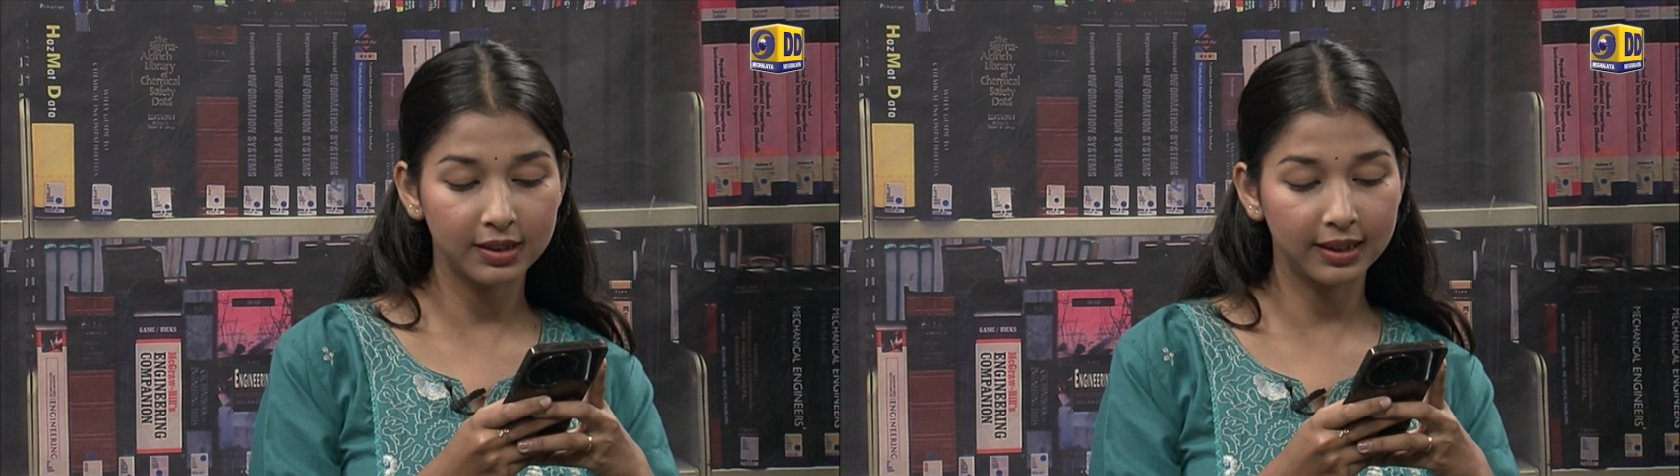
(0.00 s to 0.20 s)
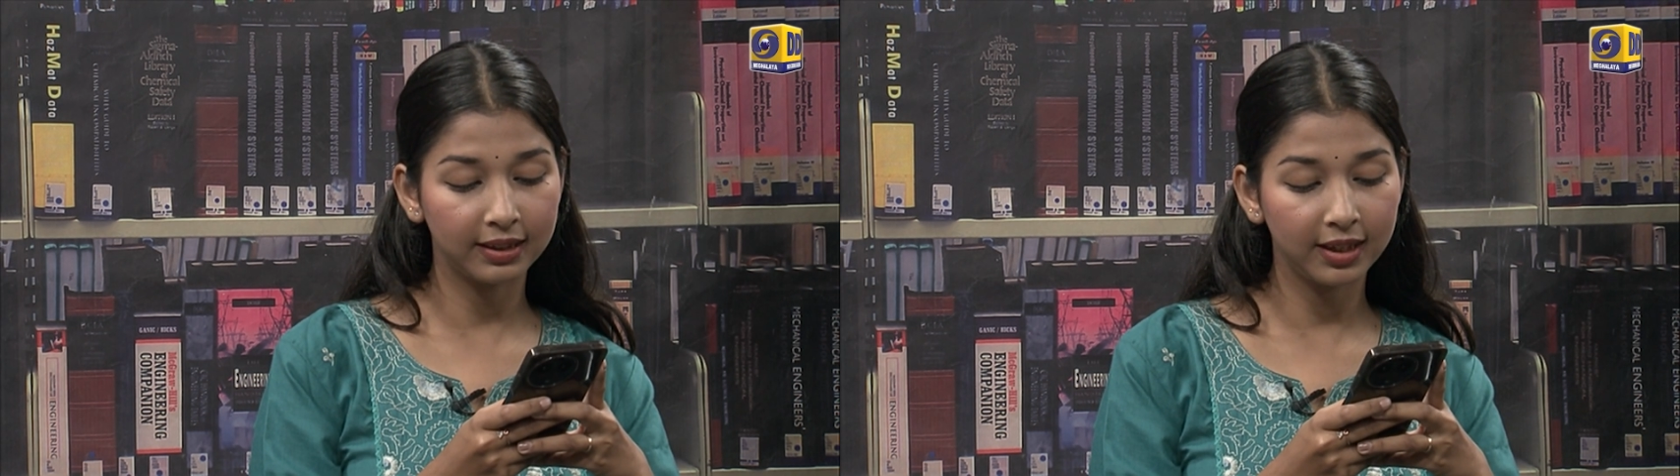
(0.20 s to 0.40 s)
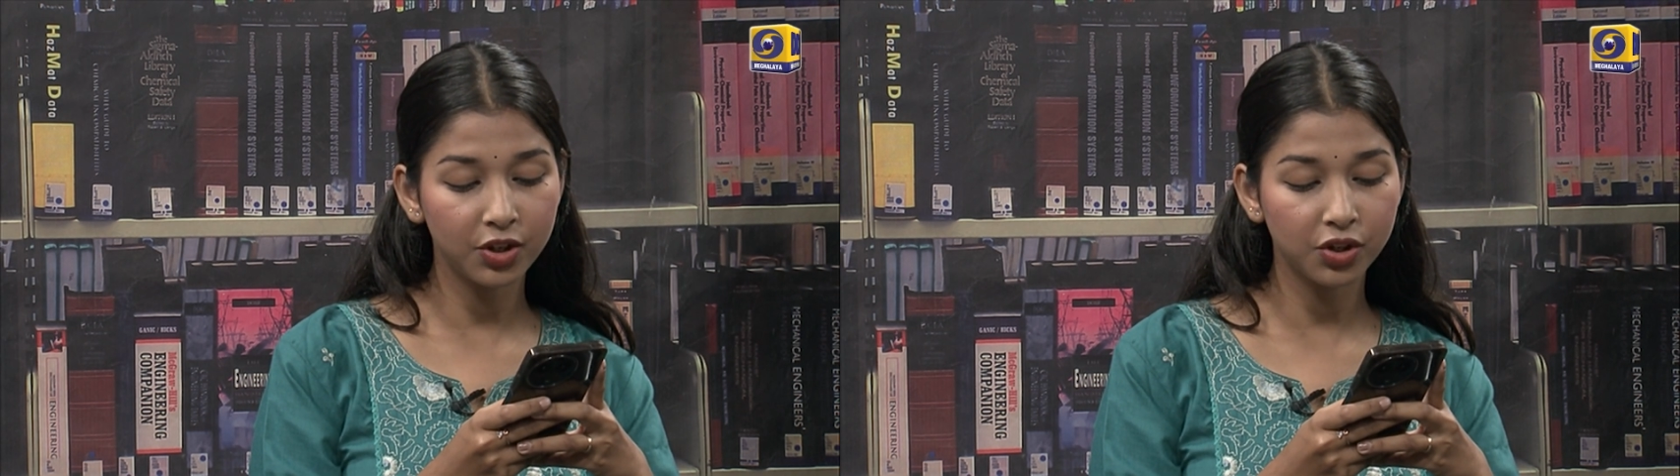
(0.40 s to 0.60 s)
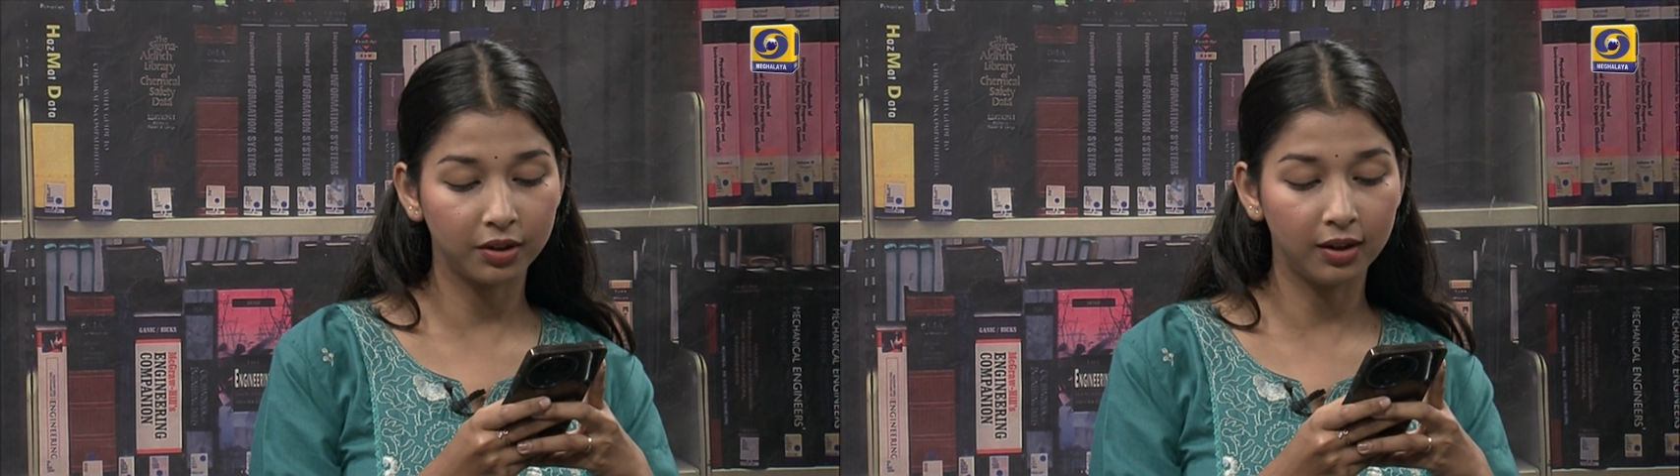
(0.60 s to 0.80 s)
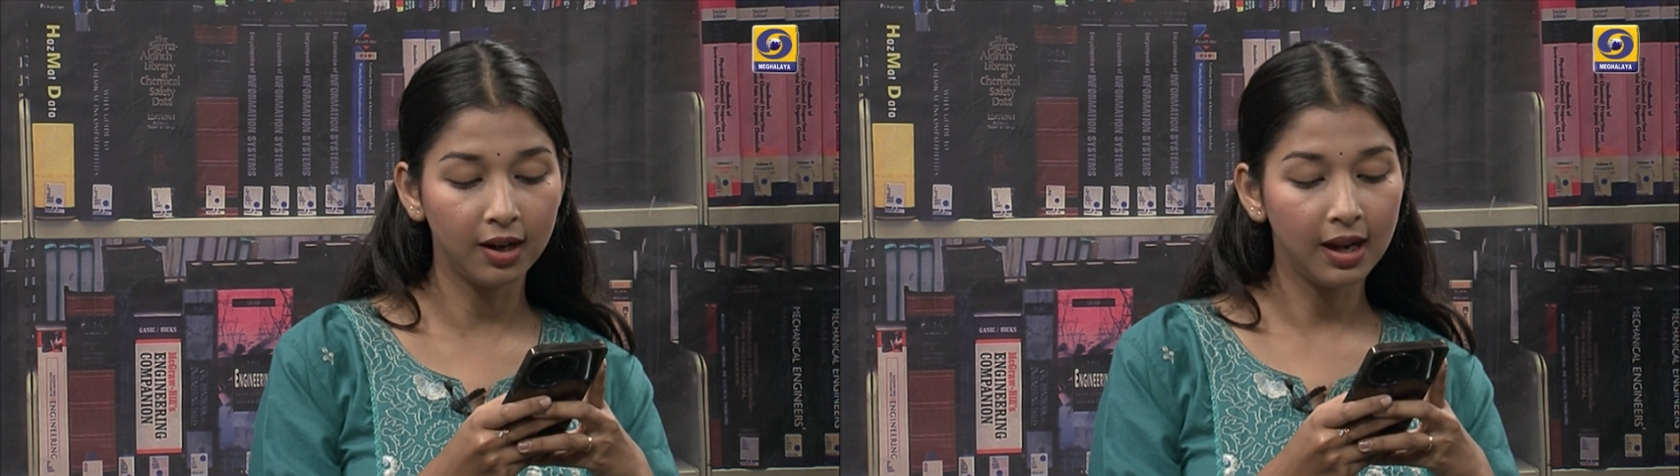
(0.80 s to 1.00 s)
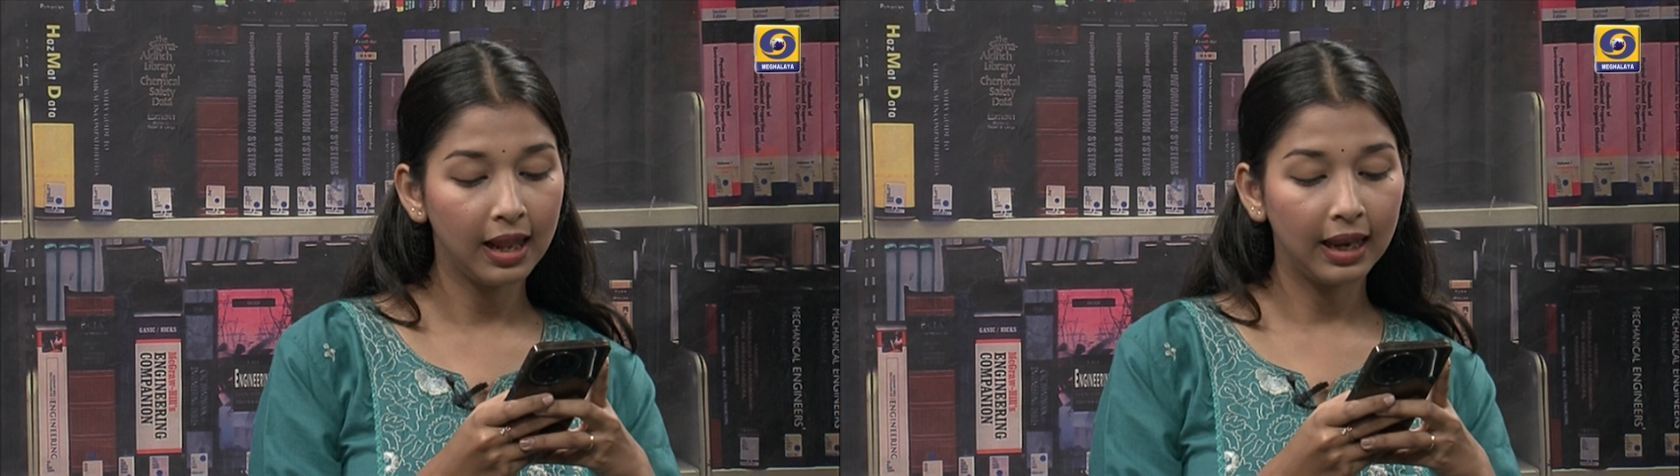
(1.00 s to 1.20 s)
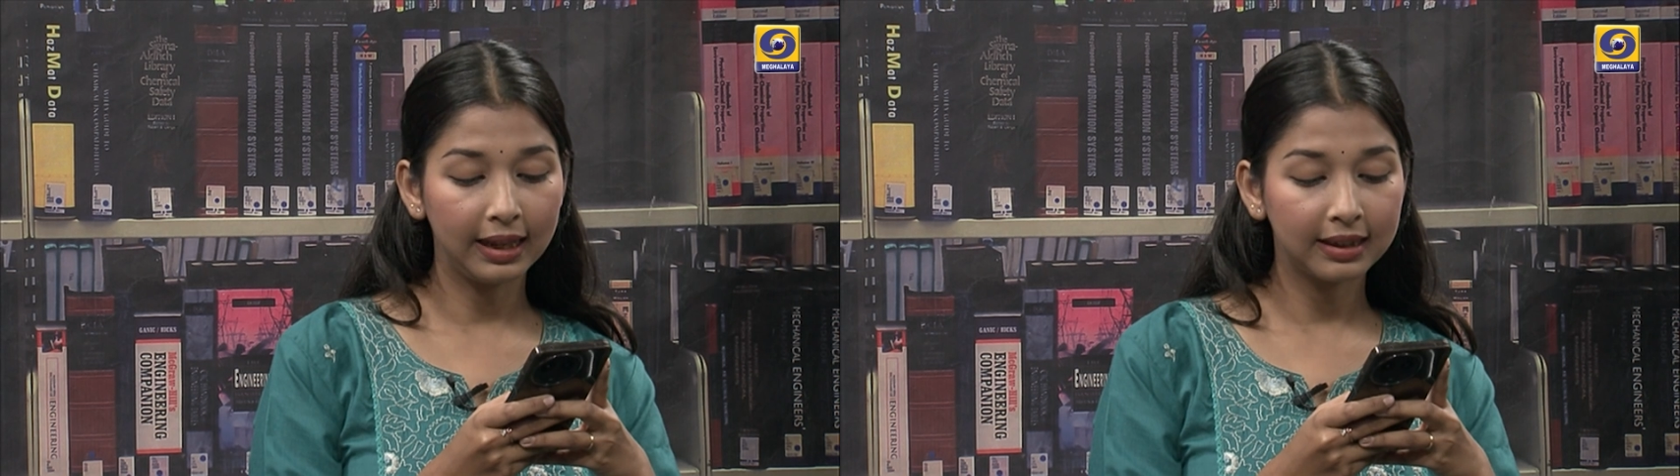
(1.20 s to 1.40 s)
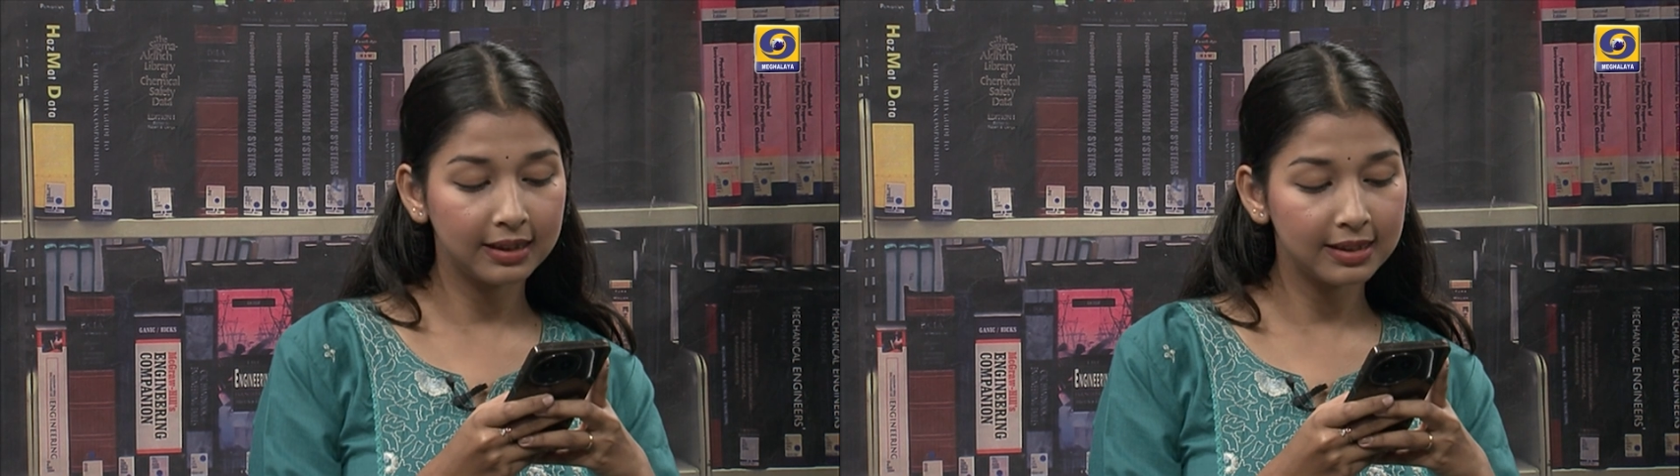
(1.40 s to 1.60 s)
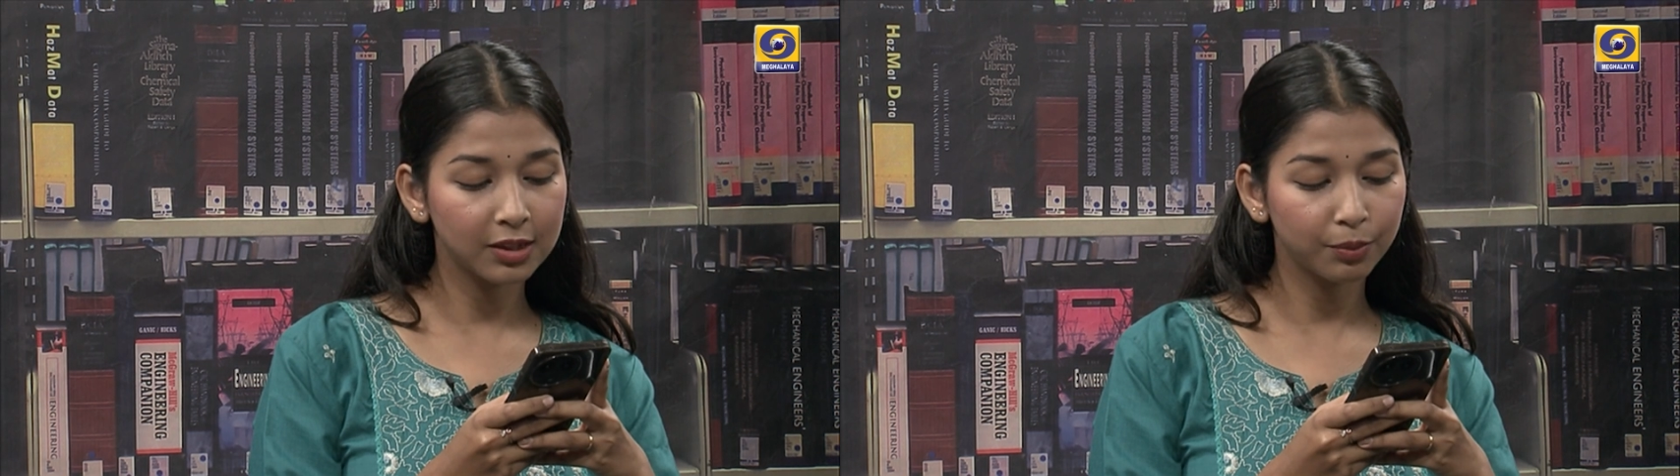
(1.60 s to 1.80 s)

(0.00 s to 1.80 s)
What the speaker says: that nature, like Keats'